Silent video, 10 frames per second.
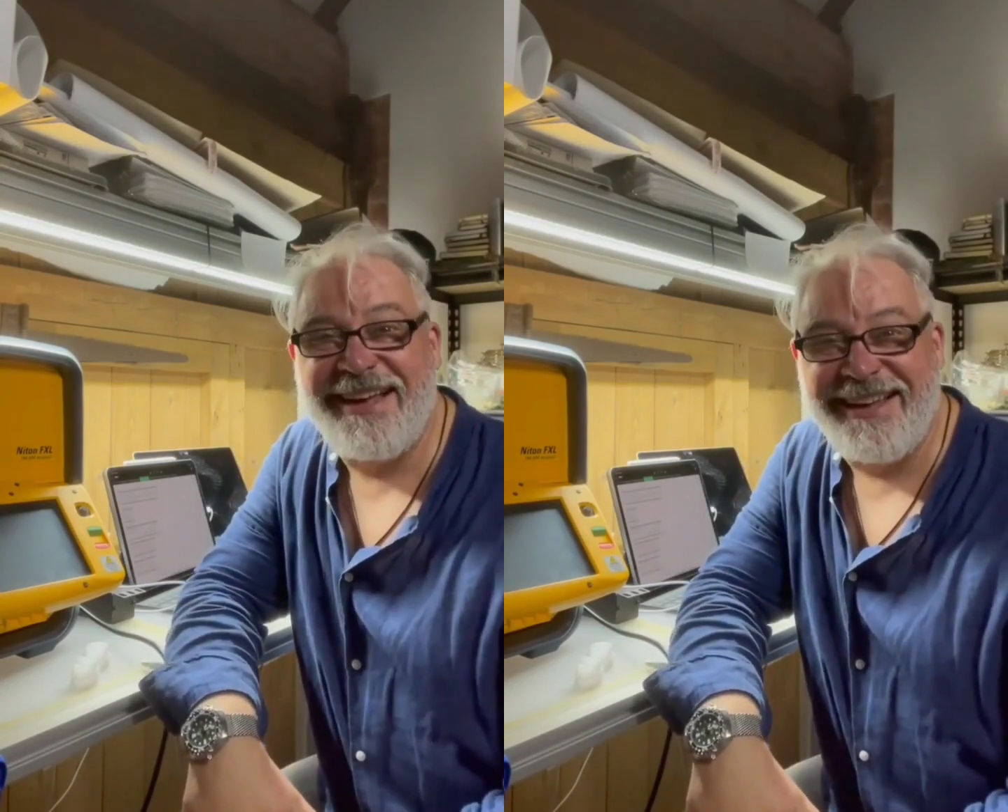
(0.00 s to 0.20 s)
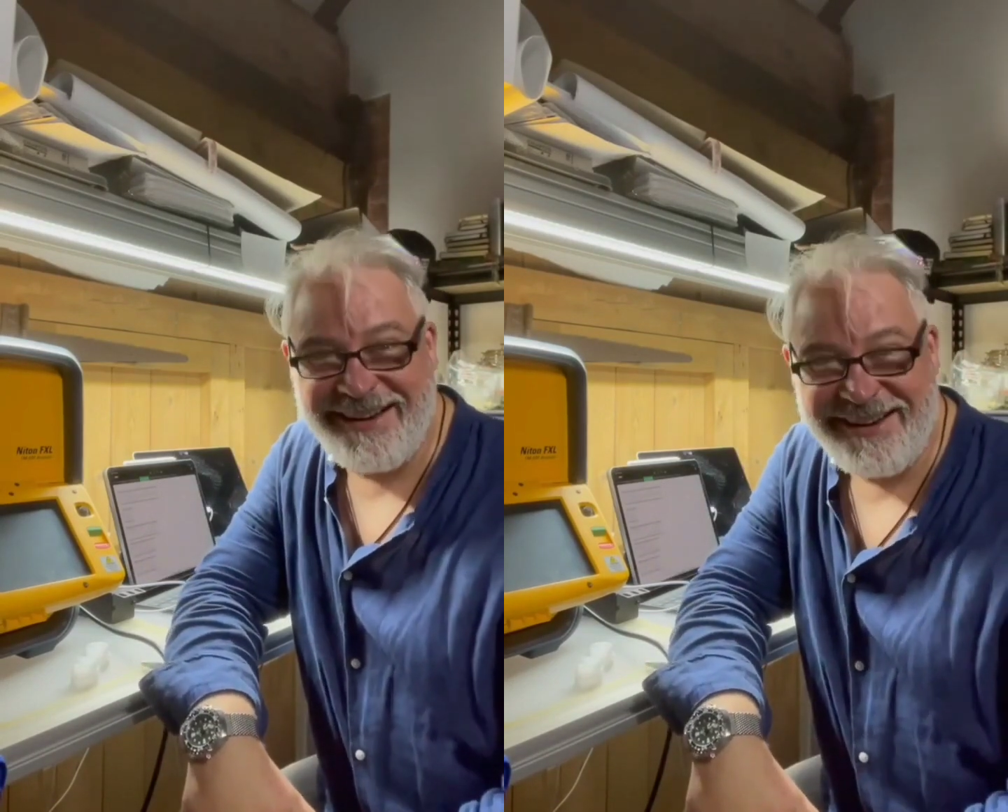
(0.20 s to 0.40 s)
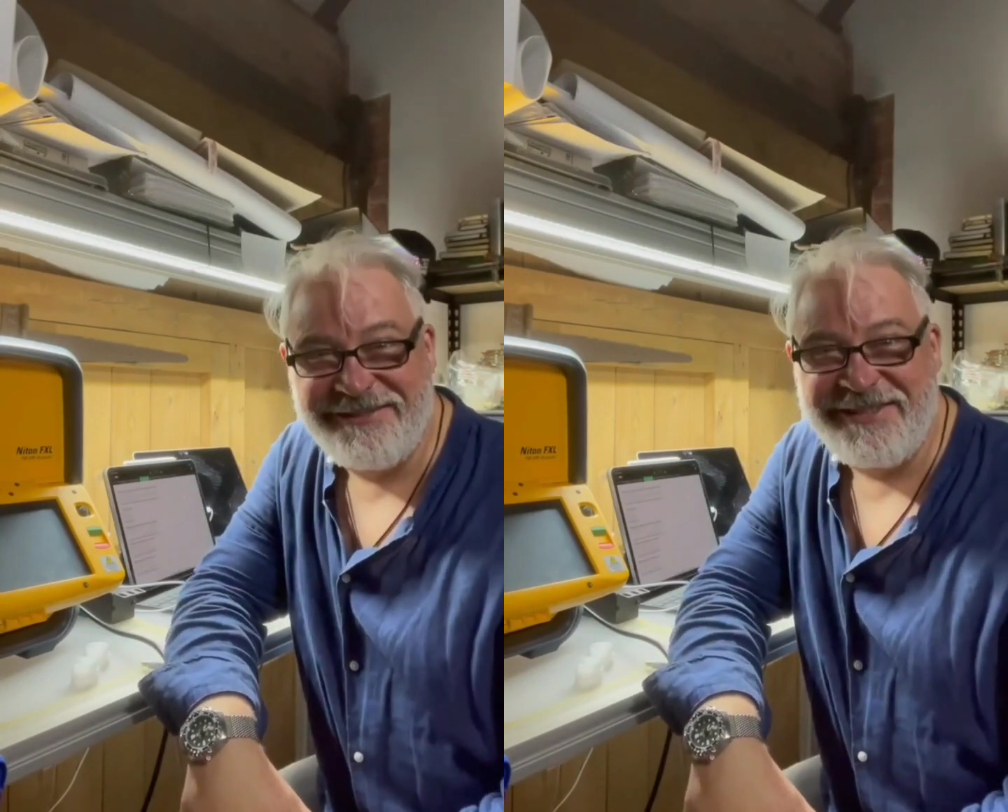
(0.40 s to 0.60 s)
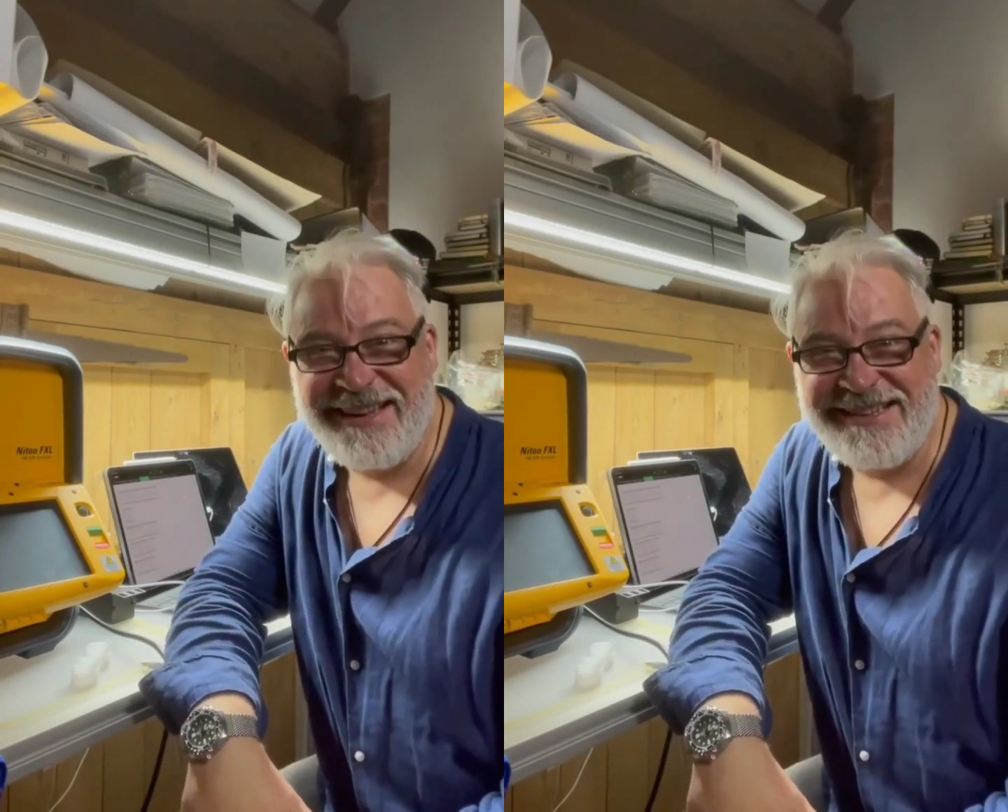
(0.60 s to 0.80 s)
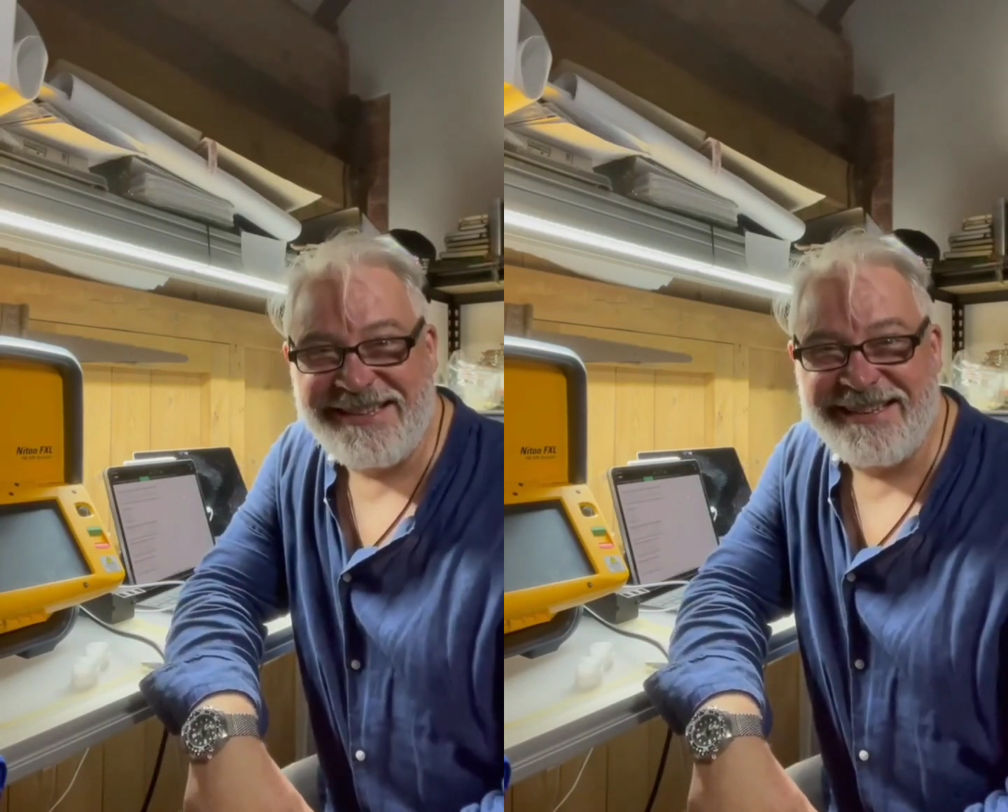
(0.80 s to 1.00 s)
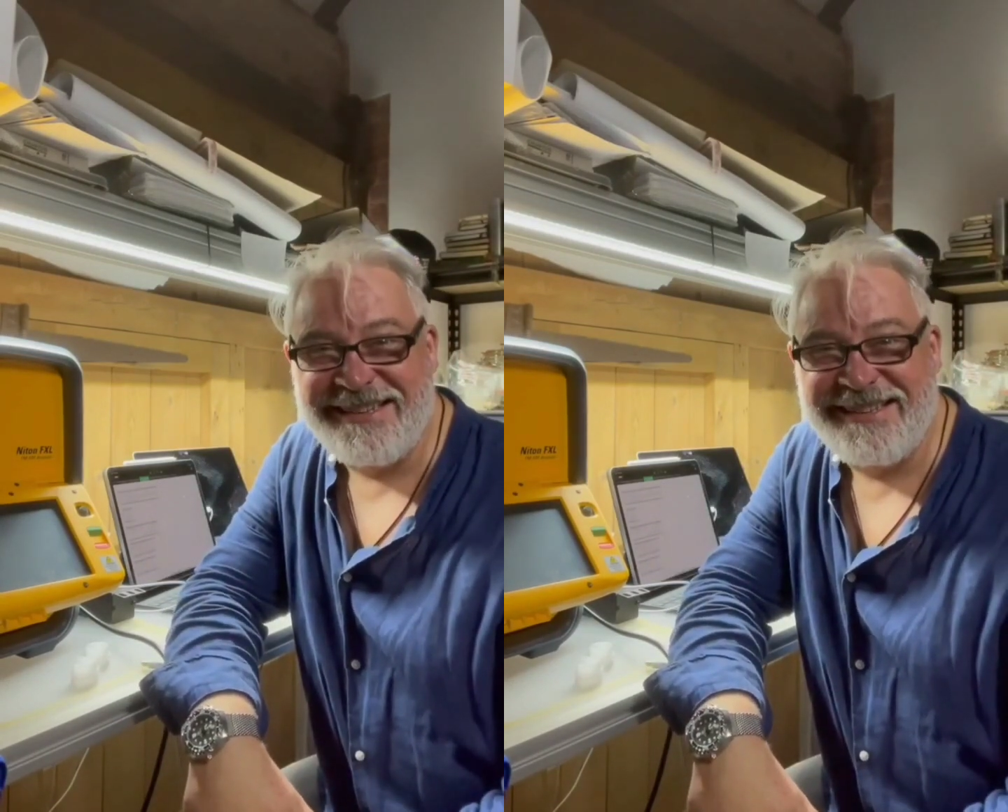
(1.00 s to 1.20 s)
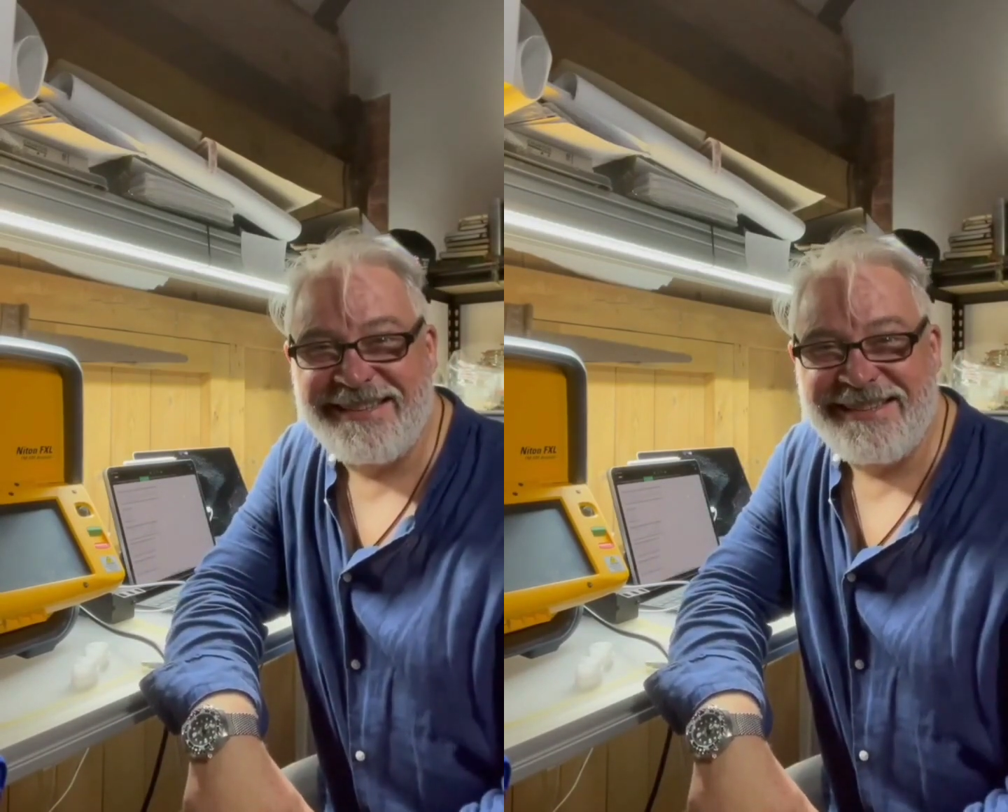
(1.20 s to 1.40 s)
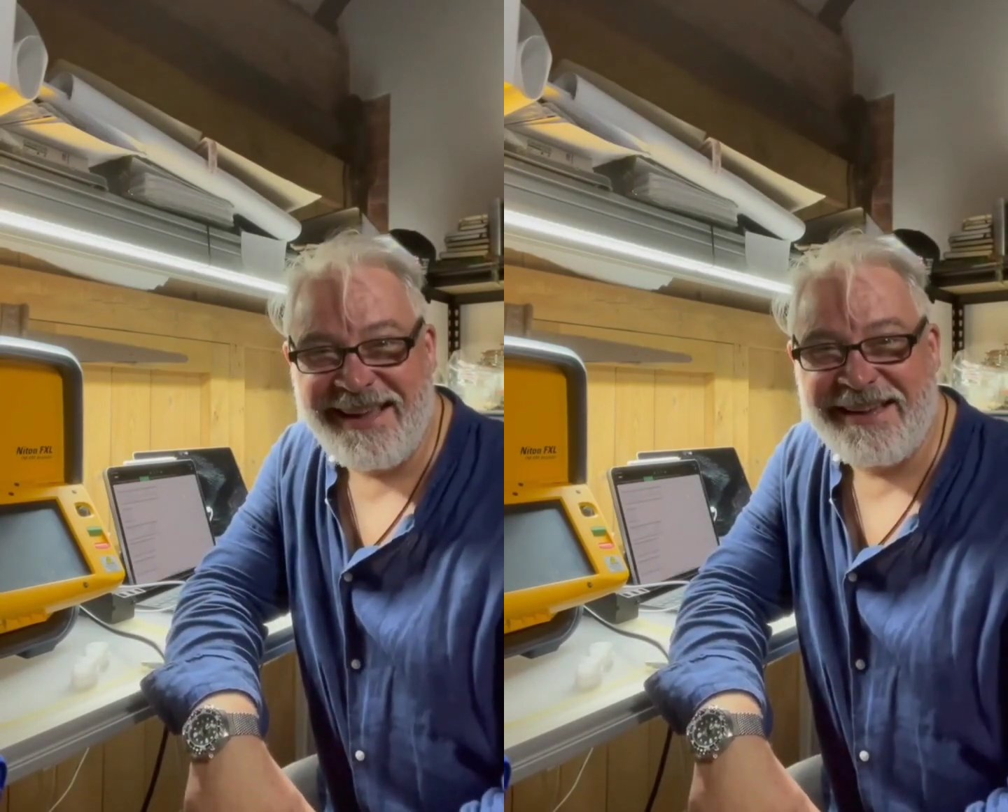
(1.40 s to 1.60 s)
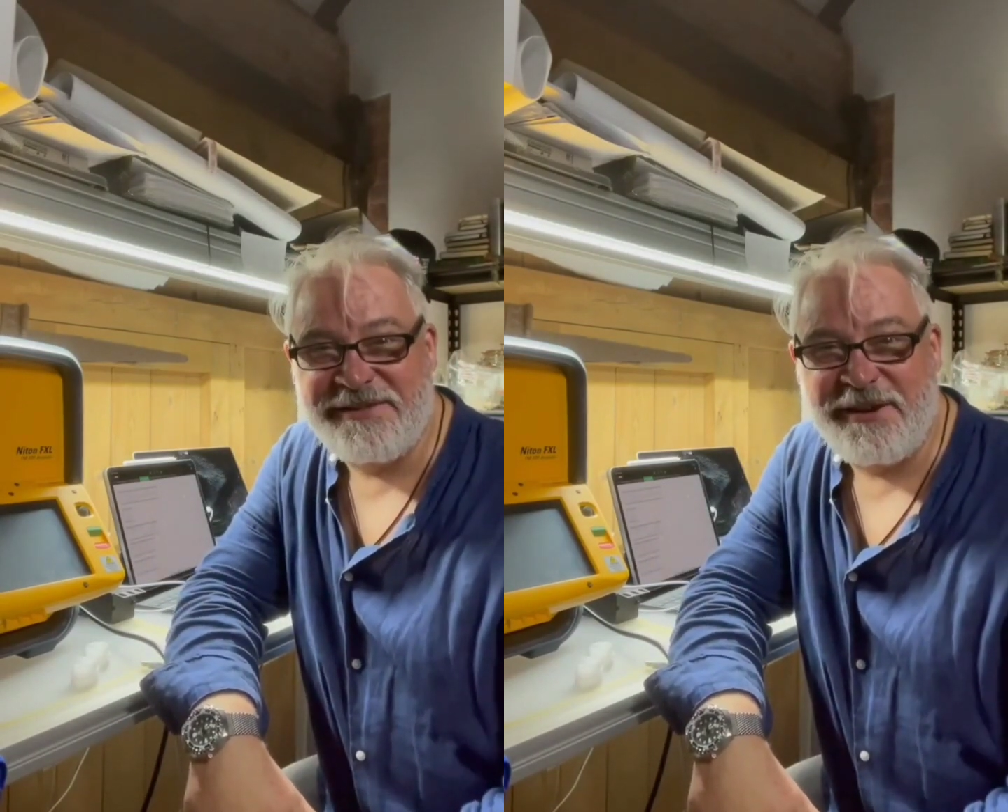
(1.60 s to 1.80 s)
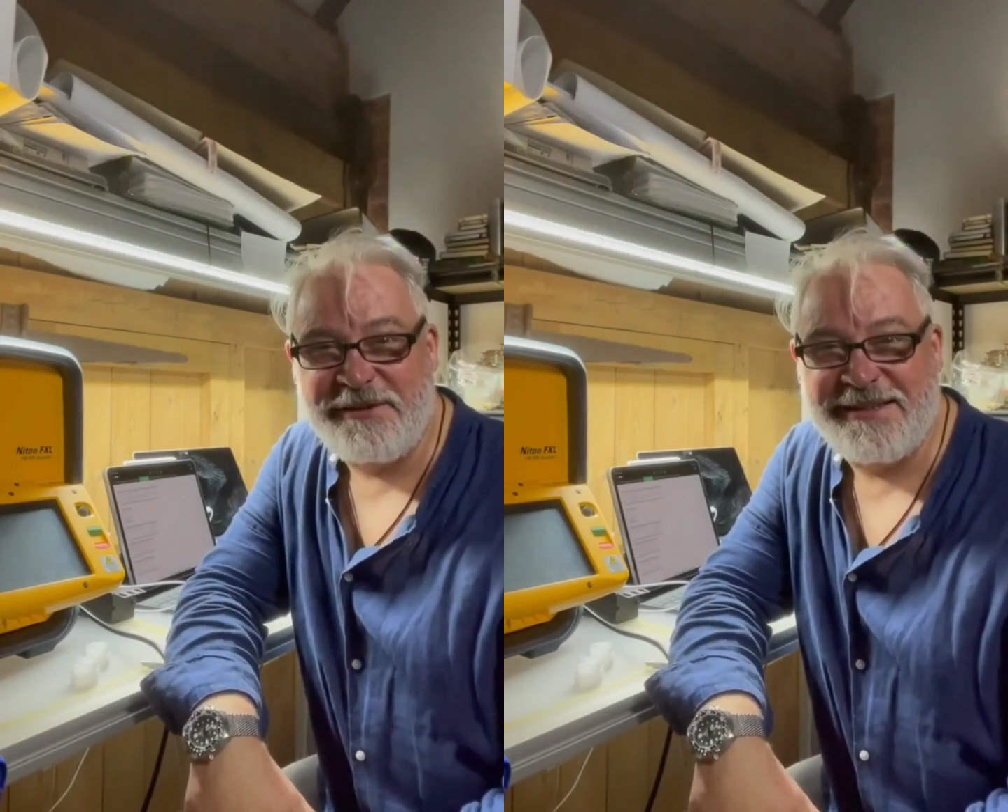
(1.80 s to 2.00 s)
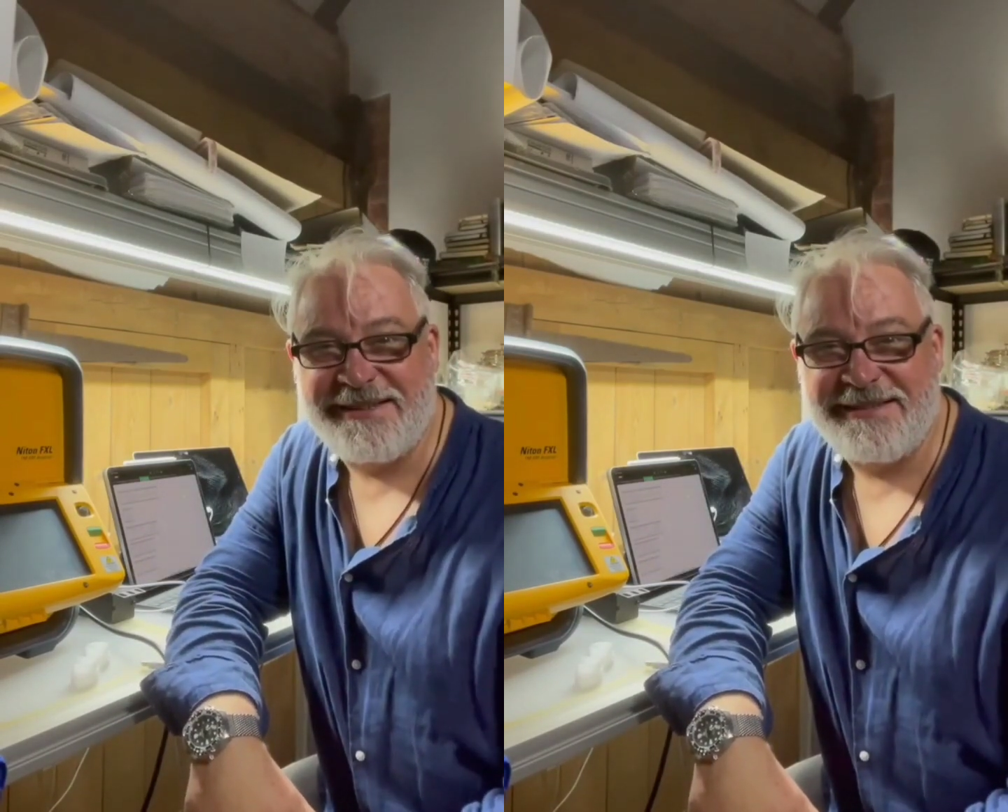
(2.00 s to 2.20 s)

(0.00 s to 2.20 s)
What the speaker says: and love nature. Thanks, folks.